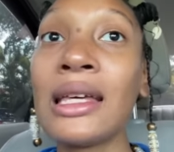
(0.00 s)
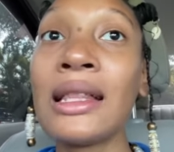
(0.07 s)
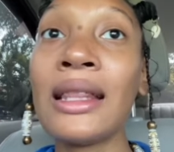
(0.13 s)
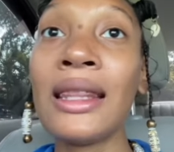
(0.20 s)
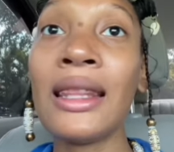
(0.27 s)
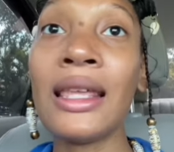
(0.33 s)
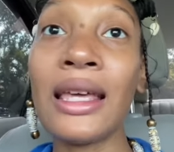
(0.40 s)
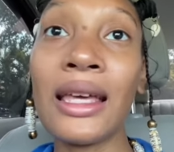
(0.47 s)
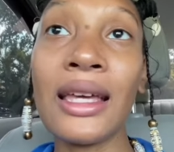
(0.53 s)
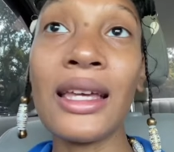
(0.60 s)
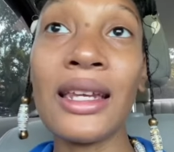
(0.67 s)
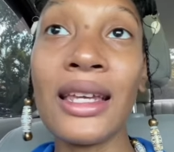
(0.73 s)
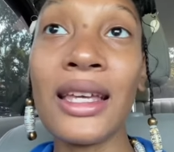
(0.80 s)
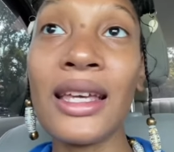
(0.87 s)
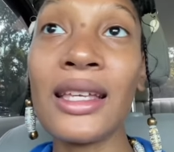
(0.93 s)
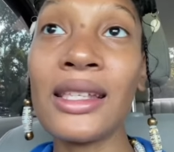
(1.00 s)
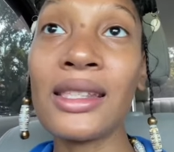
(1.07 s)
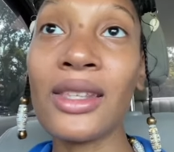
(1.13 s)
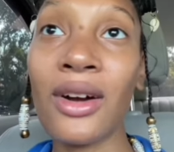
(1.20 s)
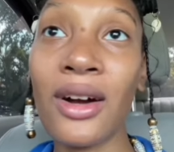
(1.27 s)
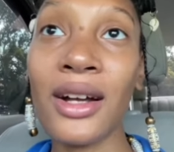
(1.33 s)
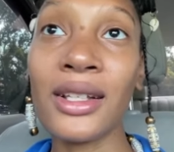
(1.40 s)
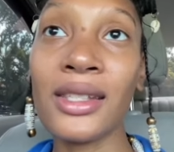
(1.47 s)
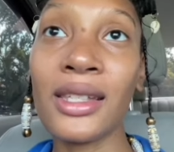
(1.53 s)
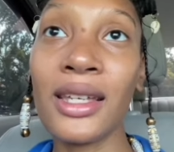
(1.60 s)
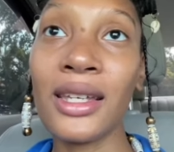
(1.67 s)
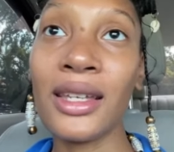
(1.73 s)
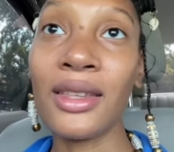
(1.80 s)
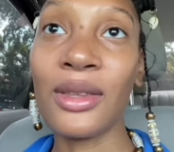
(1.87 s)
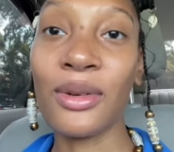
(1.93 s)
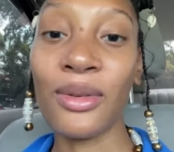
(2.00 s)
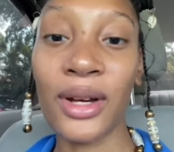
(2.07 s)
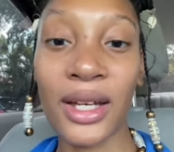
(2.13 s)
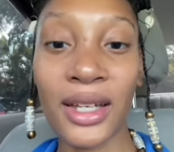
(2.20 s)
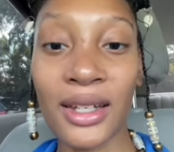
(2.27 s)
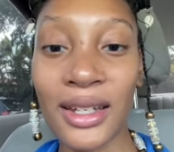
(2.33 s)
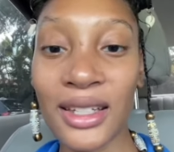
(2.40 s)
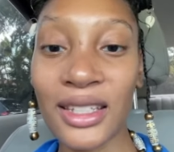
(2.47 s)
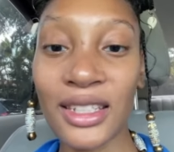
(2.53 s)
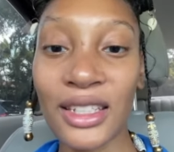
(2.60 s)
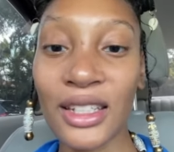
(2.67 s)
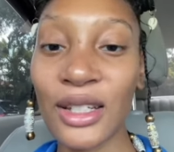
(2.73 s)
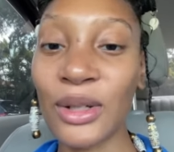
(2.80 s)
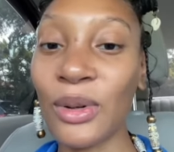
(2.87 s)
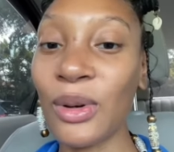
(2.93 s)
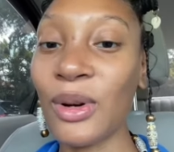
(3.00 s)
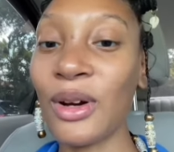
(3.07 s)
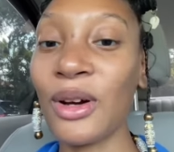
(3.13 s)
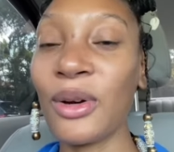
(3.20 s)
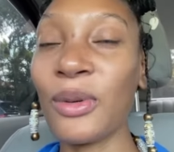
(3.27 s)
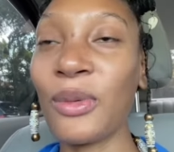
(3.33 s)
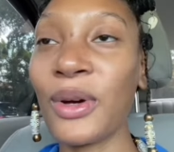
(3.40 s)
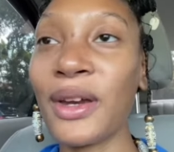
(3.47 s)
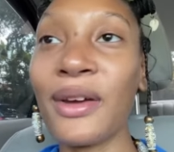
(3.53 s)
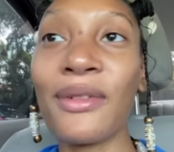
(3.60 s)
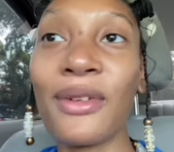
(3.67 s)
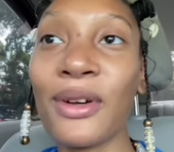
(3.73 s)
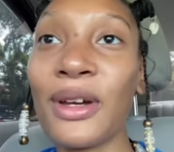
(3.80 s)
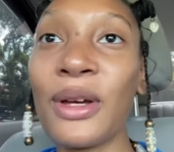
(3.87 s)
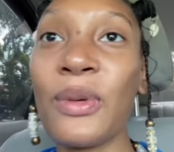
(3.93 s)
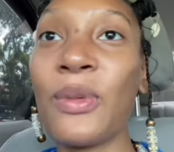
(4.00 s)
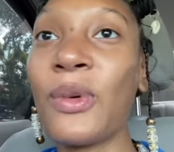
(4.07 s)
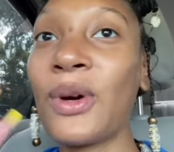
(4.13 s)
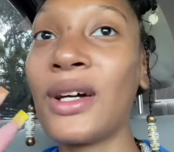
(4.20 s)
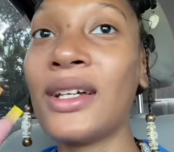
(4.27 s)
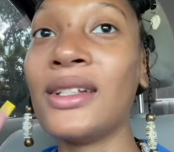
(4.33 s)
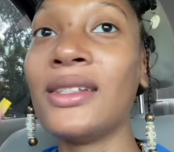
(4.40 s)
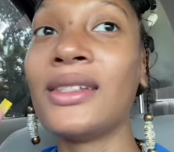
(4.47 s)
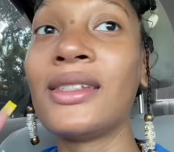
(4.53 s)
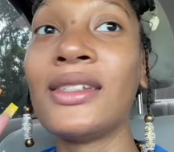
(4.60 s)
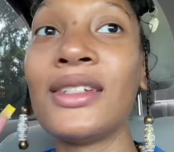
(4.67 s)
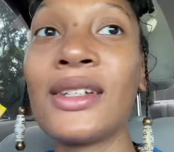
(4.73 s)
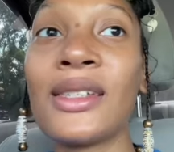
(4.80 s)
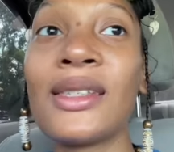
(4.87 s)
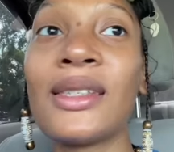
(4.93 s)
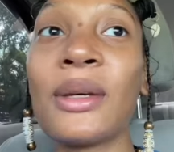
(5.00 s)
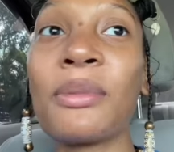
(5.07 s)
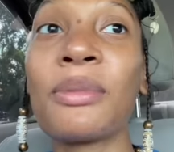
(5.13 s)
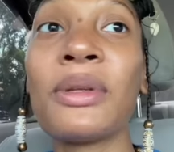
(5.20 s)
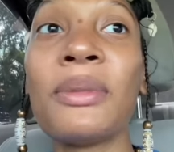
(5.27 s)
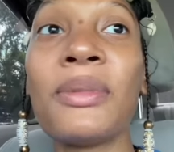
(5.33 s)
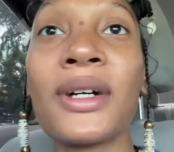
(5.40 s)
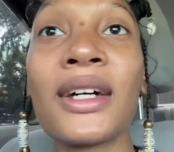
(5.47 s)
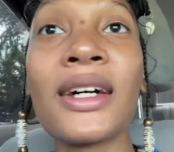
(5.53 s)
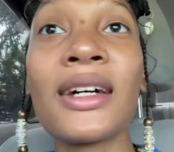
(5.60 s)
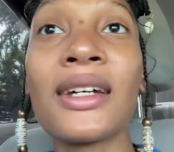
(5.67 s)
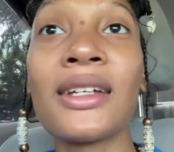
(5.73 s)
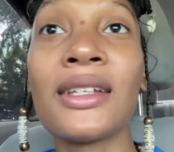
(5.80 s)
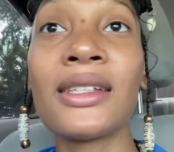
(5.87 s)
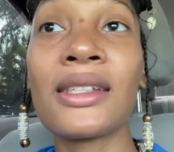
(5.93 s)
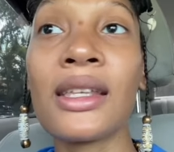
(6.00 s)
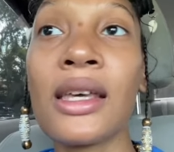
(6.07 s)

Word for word: then it starts getting the recognition or whatever it wants just simply because